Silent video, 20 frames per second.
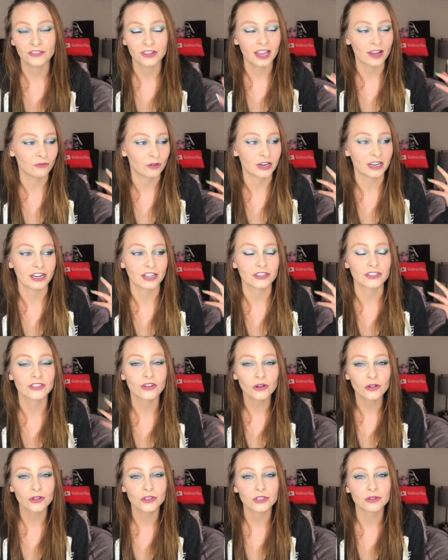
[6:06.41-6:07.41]
and we're getting
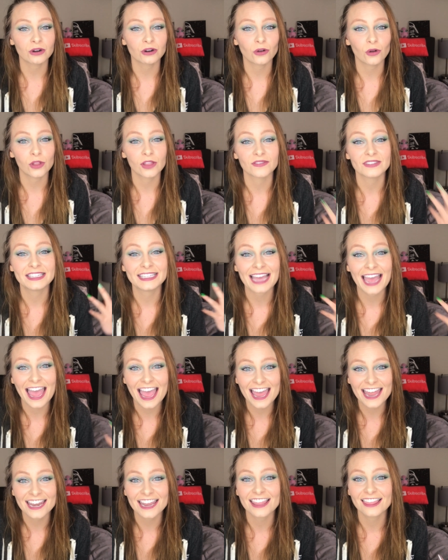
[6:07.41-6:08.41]
so close to our goal of
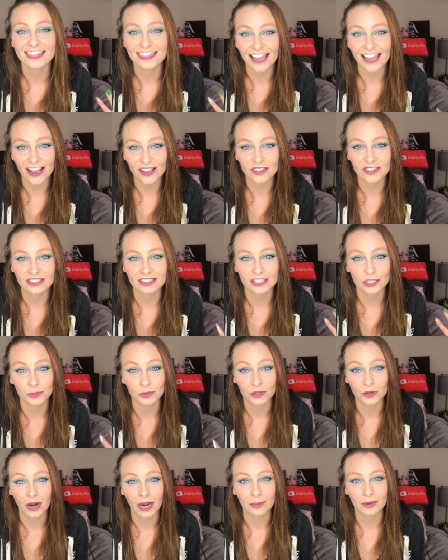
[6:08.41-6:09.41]
ten thousand
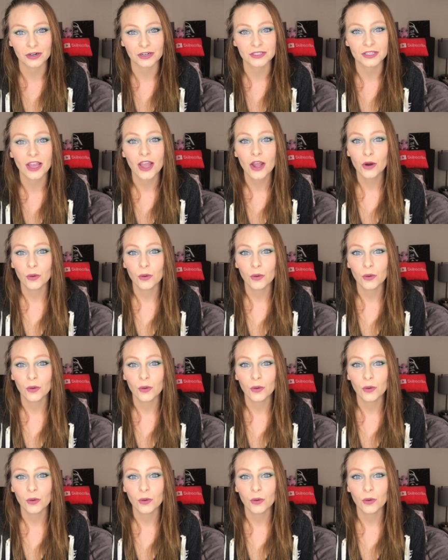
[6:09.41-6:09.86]
subscribers.